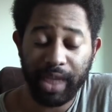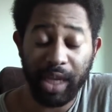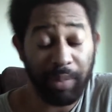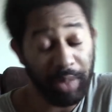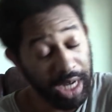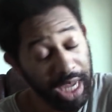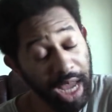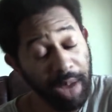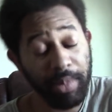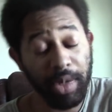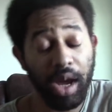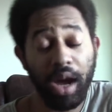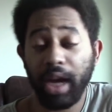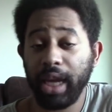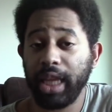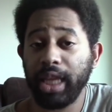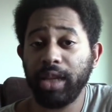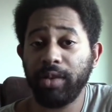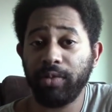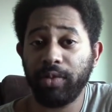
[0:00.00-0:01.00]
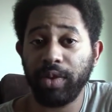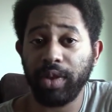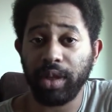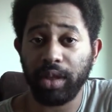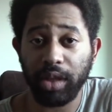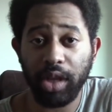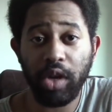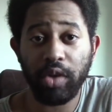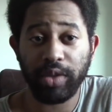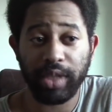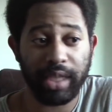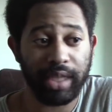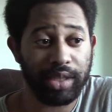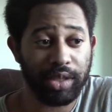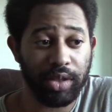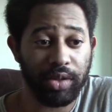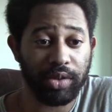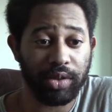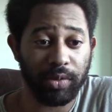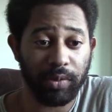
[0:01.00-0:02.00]
But I am knocking them for the clothes that they
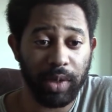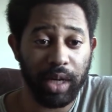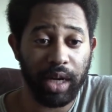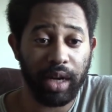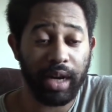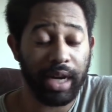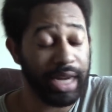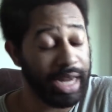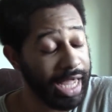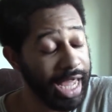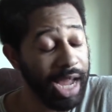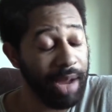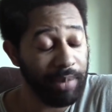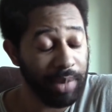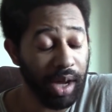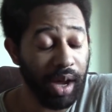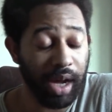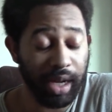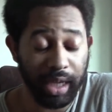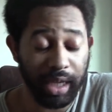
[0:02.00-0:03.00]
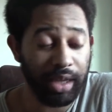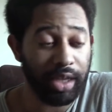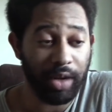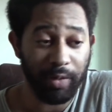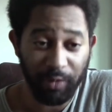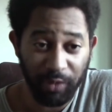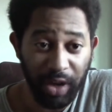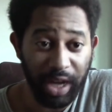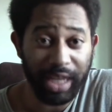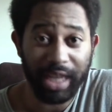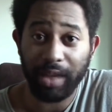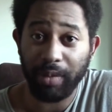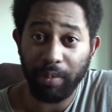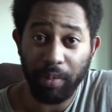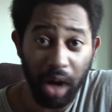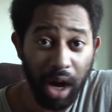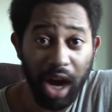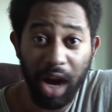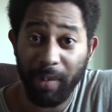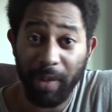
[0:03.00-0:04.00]
chose to wear, and I am knocking their fucking
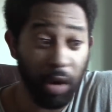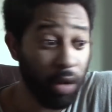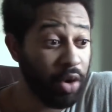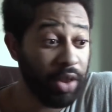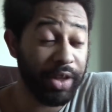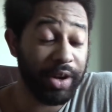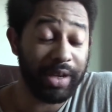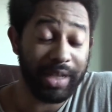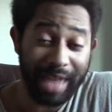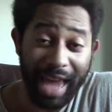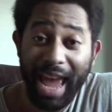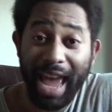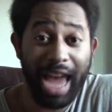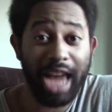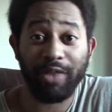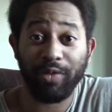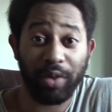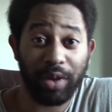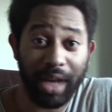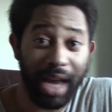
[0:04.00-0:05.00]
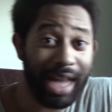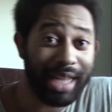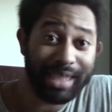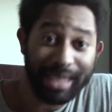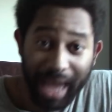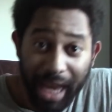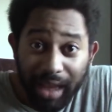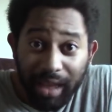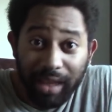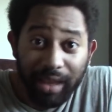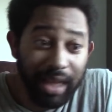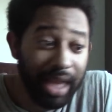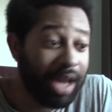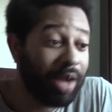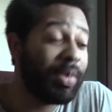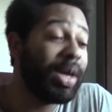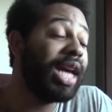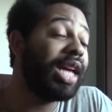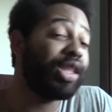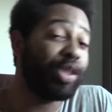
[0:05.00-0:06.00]
mom or their dad for not telling
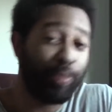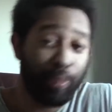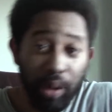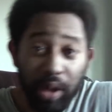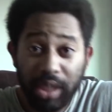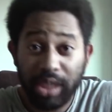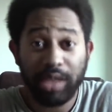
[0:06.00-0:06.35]
them to put